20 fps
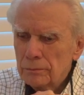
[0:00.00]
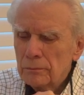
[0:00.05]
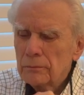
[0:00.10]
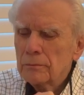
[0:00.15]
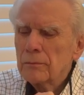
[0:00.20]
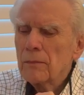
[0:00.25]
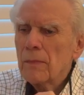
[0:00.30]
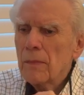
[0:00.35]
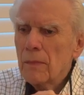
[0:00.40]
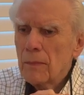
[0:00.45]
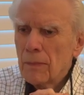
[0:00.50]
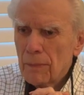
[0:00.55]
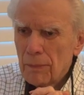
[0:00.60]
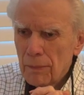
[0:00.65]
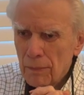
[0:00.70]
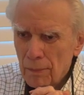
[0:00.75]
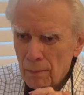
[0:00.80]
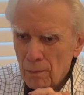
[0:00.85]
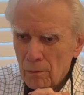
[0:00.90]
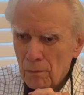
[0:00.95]
I might,
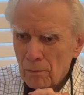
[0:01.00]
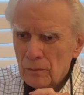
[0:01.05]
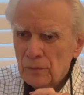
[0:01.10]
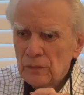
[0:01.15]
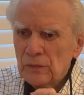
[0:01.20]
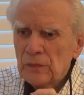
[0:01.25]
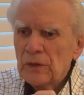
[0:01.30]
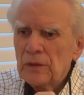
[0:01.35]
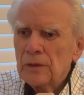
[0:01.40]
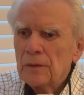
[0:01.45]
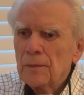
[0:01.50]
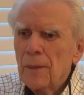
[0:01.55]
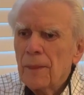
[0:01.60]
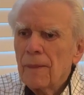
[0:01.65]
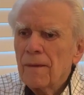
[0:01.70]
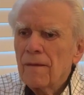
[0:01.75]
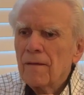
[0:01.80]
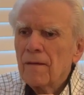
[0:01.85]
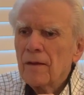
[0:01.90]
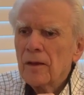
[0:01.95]
might as well ask
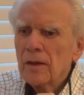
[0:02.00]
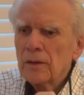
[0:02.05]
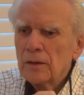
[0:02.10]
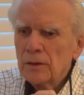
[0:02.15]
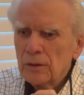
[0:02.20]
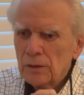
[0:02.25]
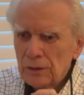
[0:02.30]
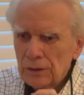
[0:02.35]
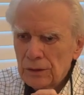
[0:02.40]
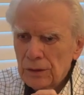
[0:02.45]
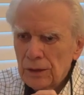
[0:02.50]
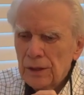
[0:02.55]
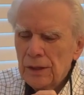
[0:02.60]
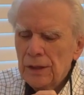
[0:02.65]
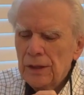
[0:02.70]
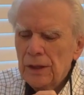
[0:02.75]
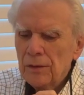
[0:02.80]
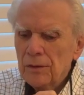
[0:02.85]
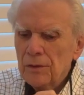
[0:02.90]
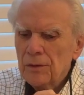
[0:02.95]
you about that. Uh, yeah.